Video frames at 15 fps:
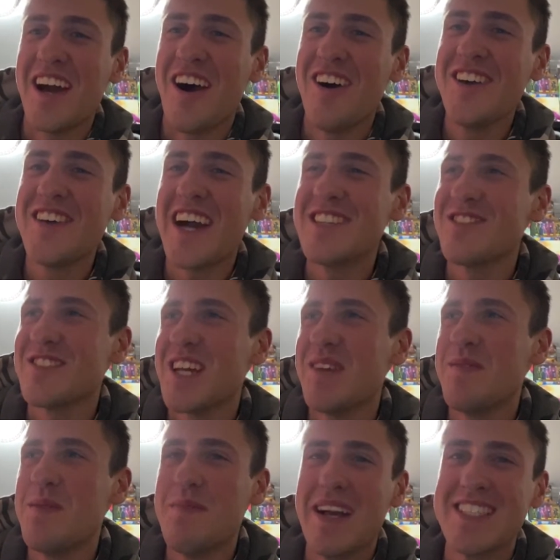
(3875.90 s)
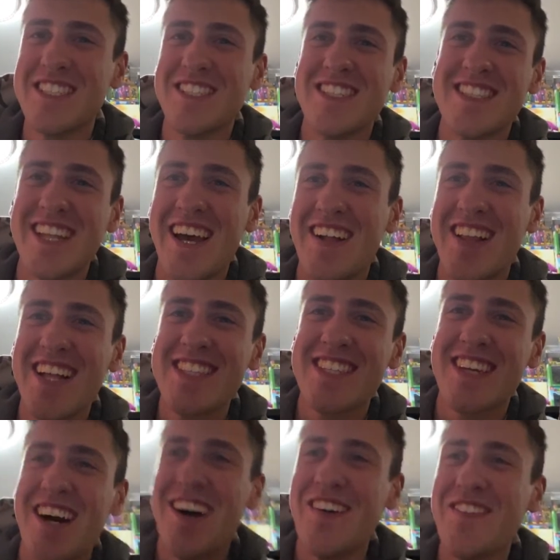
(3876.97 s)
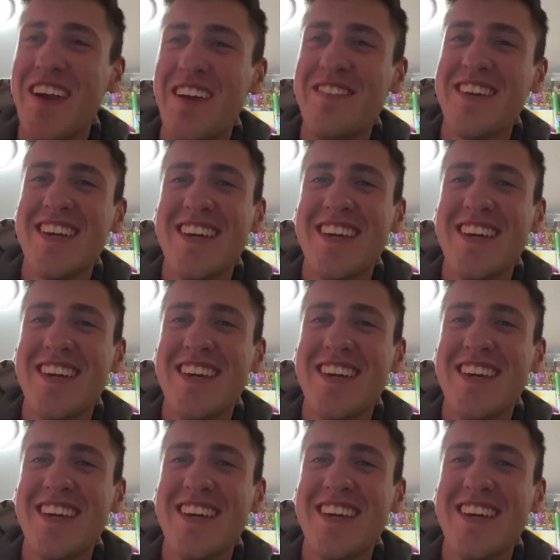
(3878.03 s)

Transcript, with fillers: All you guys are sending me messages now. Let's go, baby.